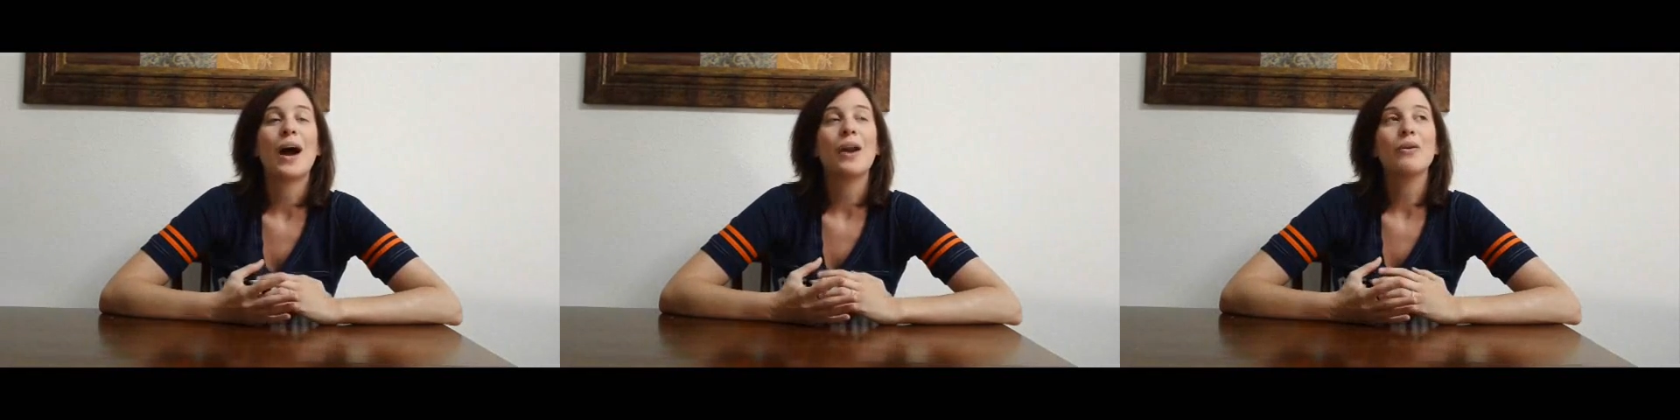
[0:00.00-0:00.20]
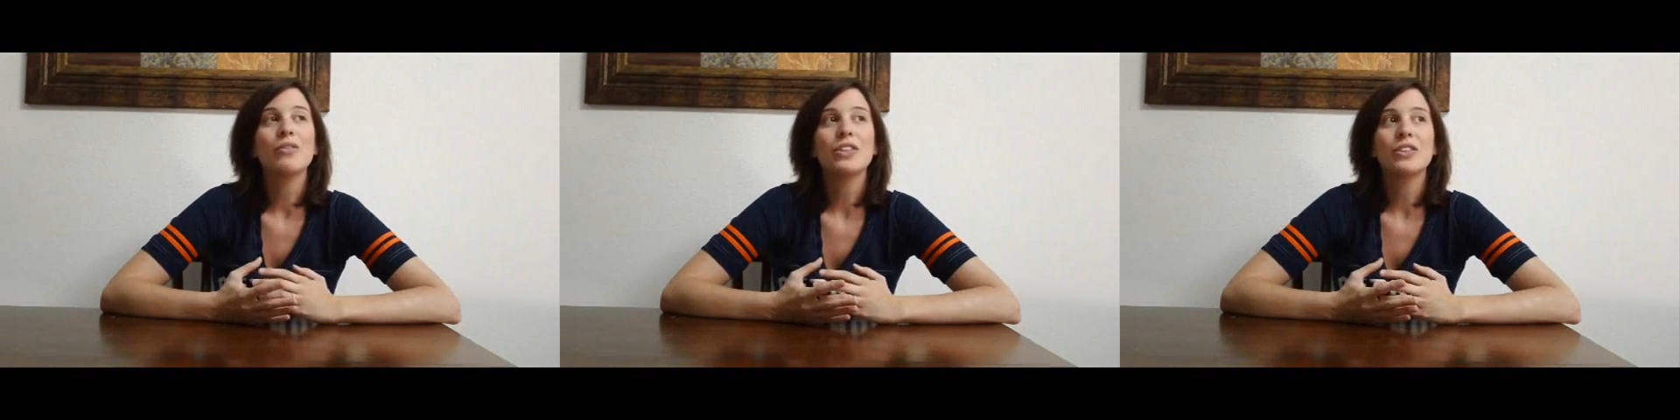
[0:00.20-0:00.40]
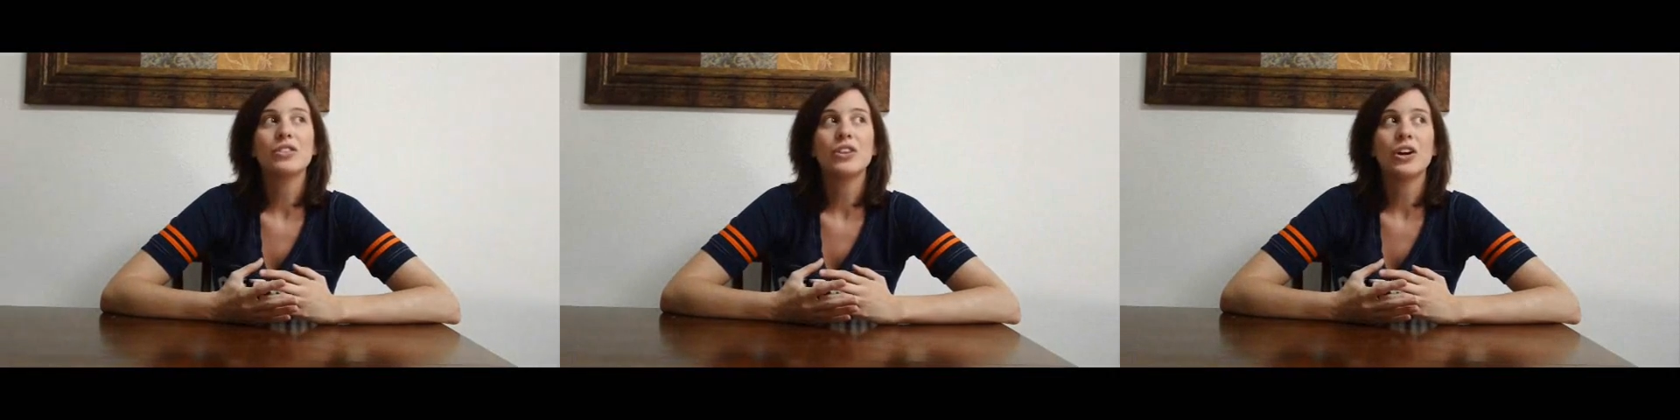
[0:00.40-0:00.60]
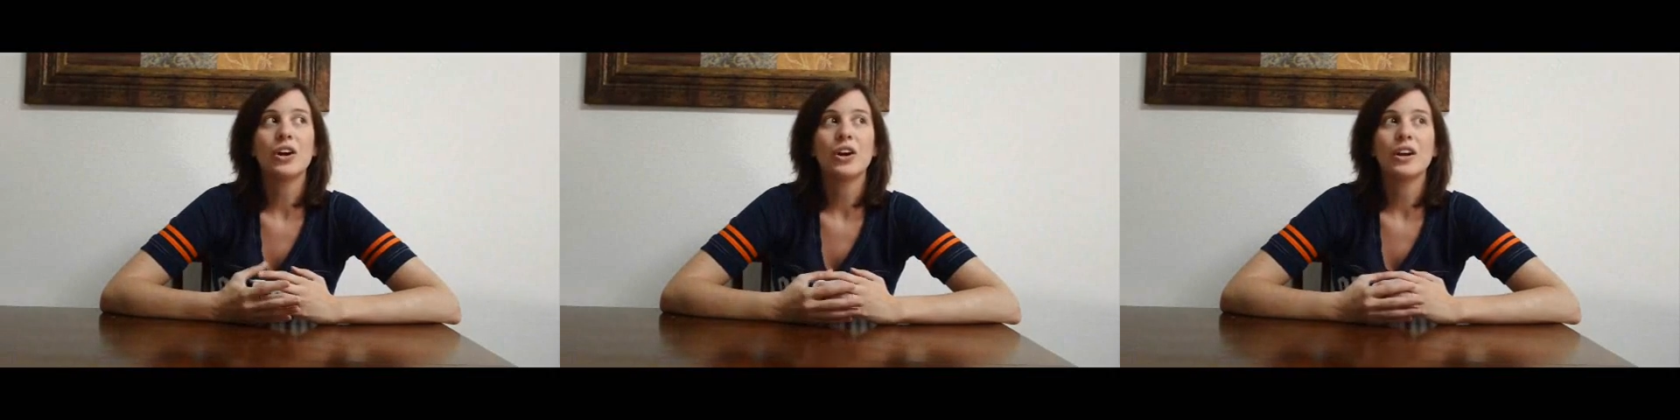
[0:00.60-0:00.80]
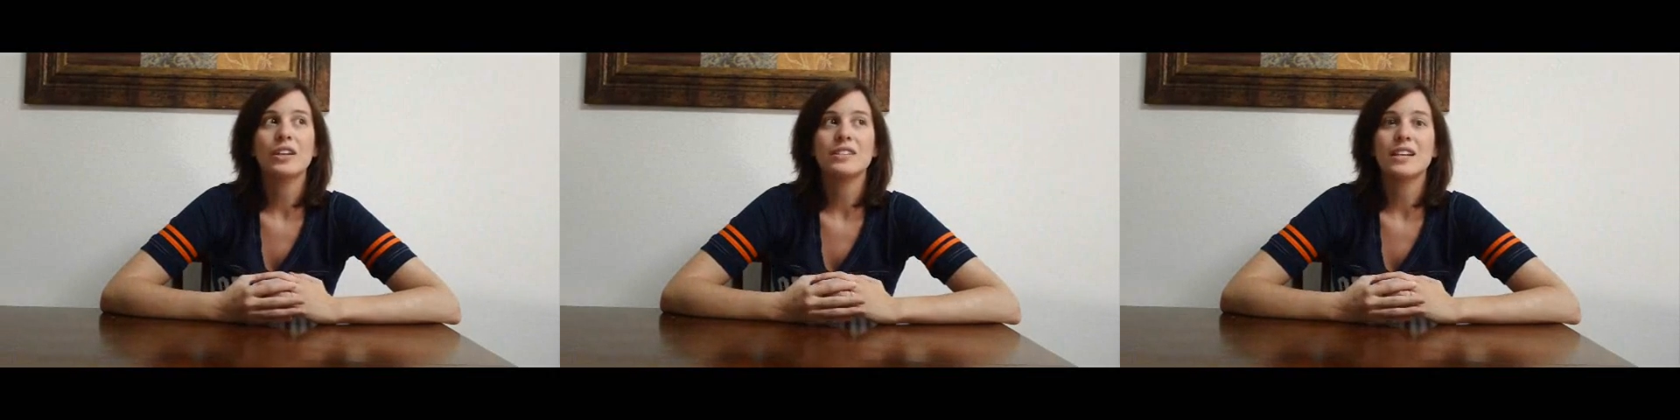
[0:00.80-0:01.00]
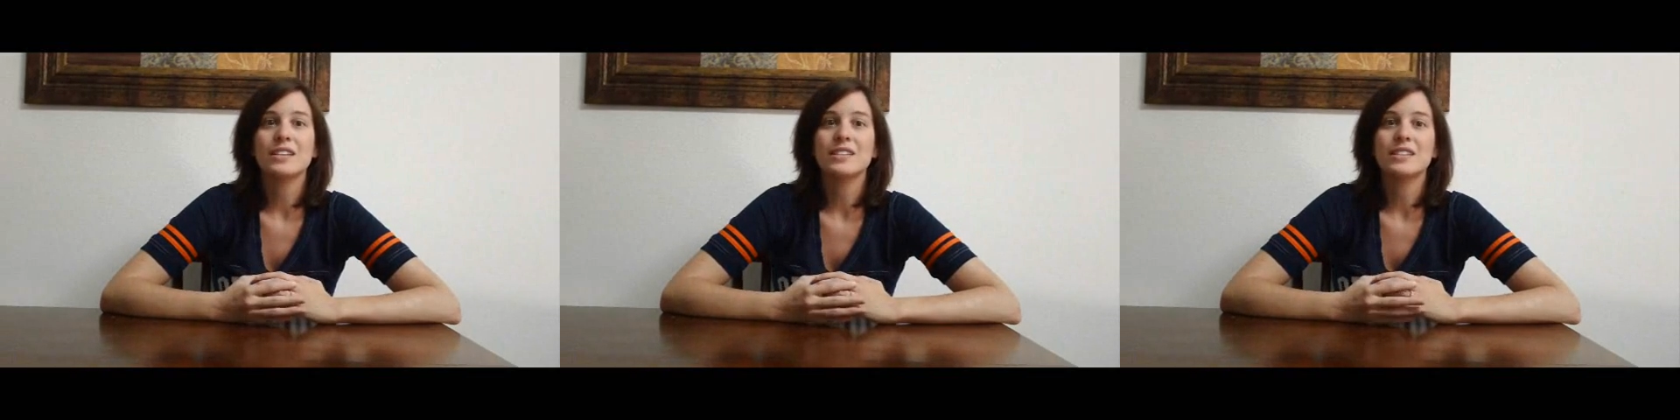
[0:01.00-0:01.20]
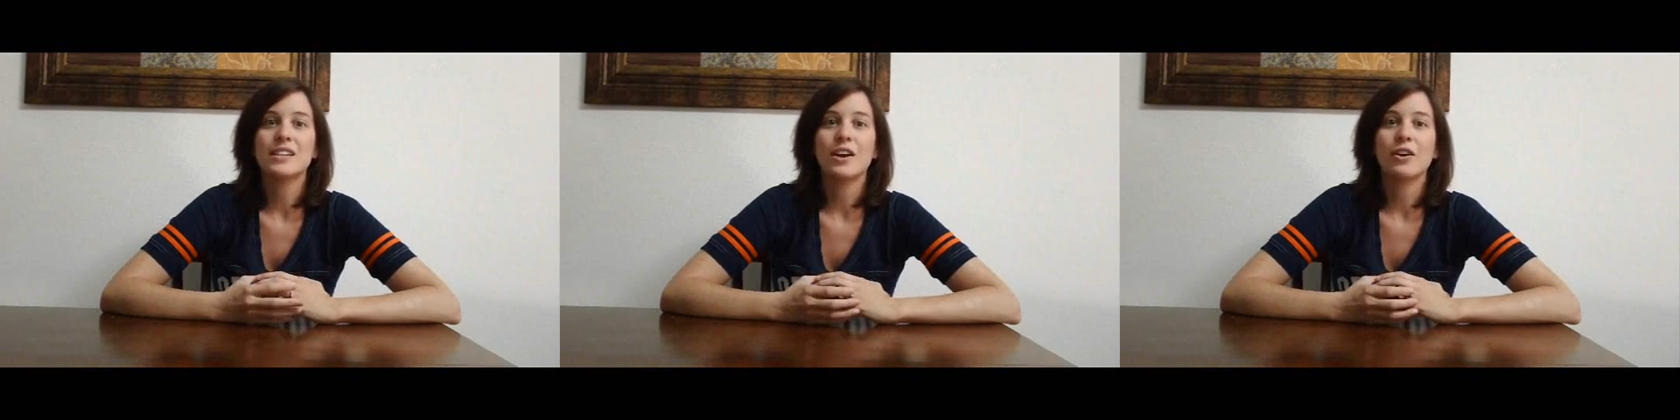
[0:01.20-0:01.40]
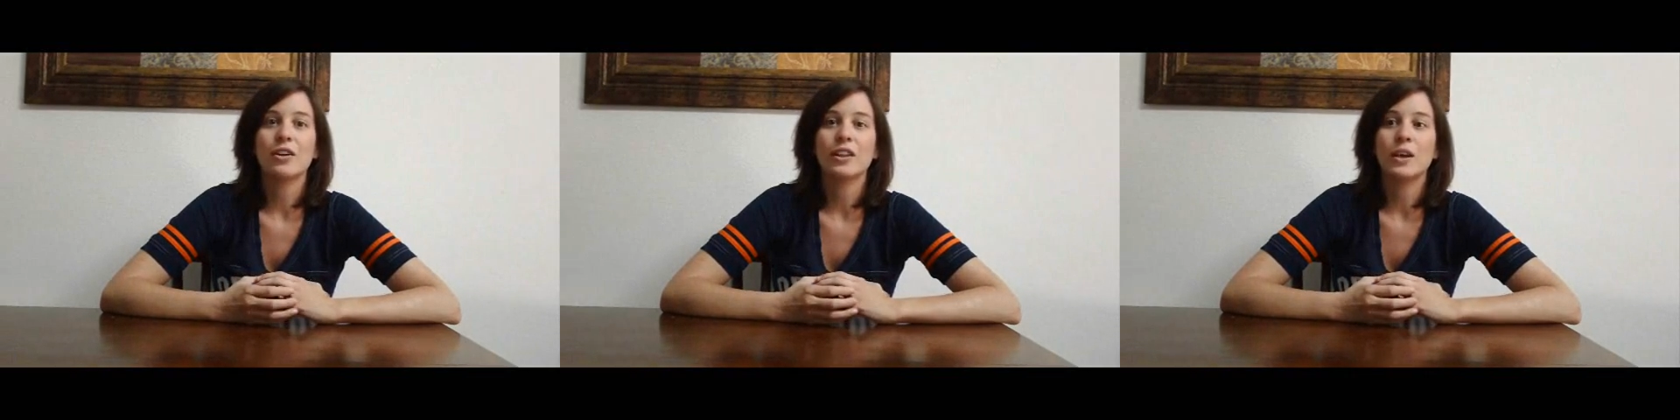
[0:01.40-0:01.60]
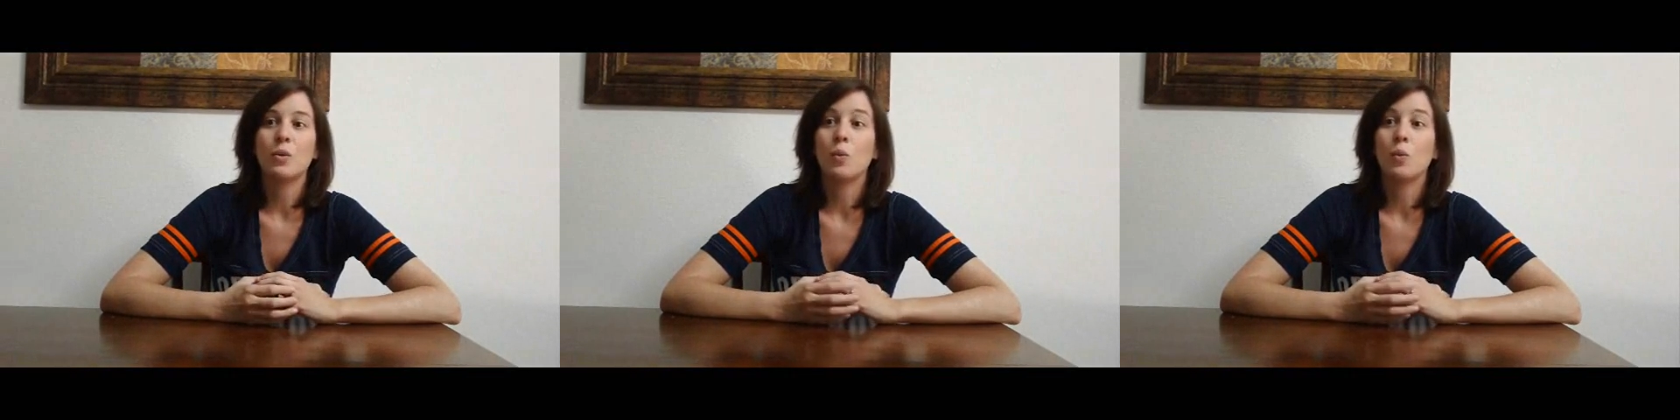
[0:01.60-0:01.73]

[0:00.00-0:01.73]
I don't think there is necessarily